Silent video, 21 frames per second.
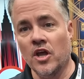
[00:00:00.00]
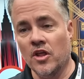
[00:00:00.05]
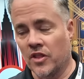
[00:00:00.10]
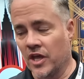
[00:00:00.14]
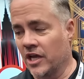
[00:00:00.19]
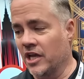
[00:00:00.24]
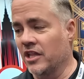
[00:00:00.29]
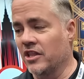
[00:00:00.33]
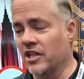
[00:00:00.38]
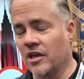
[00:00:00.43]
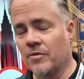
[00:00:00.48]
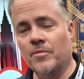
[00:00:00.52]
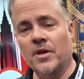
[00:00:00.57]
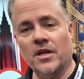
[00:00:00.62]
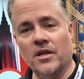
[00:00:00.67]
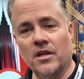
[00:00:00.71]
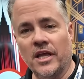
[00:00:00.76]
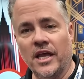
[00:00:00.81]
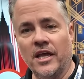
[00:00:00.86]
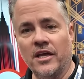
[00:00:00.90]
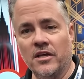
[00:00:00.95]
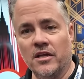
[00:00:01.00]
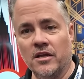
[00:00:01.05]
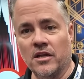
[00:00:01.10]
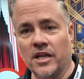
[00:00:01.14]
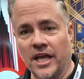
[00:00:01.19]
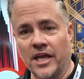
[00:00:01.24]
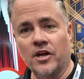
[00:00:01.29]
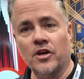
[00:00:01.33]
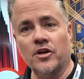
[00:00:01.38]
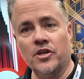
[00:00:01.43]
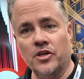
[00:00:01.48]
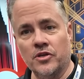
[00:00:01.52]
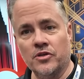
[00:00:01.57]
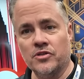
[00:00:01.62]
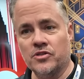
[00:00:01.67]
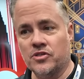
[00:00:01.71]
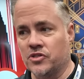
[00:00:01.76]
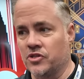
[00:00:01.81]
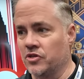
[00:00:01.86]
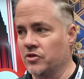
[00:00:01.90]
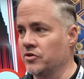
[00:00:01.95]
that can then be la- later
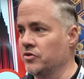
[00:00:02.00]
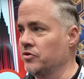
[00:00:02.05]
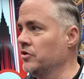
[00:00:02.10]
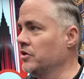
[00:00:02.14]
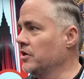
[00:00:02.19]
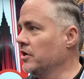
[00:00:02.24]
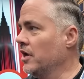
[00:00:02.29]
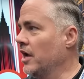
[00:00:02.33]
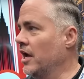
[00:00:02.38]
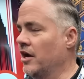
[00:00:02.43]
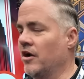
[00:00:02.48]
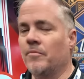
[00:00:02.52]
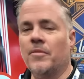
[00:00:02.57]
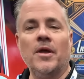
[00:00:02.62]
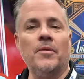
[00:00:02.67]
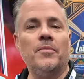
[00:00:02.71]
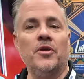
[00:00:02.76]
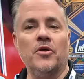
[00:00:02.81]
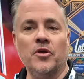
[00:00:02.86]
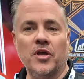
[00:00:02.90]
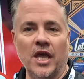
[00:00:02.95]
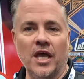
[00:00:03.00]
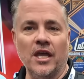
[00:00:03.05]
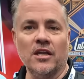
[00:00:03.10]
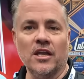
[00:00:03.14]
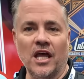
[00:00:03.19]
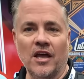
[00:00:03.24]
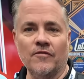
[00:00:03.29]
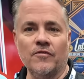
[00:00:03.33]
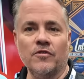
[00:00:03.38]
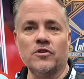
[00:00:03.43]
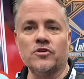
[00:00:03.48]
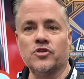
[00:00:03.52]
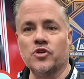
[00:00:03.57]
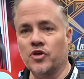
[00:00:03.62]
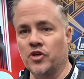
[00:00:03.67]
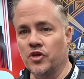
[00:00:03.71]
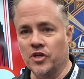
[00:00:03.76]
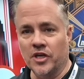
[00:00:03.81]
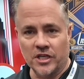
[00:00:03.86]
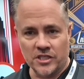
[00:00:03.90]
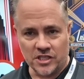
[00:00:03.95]
used to, I don't know, maybe you gain levels or
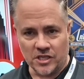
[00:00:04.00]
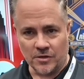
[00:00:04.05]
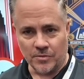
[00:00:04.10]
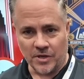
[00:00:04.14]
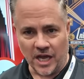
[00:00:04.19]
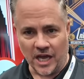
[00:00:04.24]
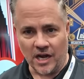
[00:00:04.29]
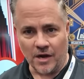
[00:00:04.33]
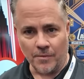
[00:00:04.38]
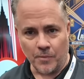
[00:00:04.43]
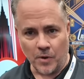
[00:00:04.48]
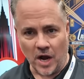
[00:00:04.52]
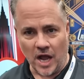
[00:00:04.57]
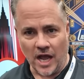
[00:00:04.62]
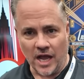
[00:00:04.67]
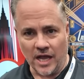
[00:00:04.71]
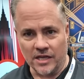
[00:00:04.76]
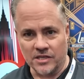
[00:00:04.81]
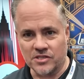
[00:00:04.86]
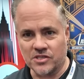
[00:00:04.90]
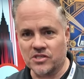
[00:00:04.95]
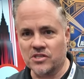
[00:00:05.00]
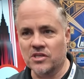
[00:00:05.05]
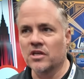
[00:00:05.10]
you get some kind of prize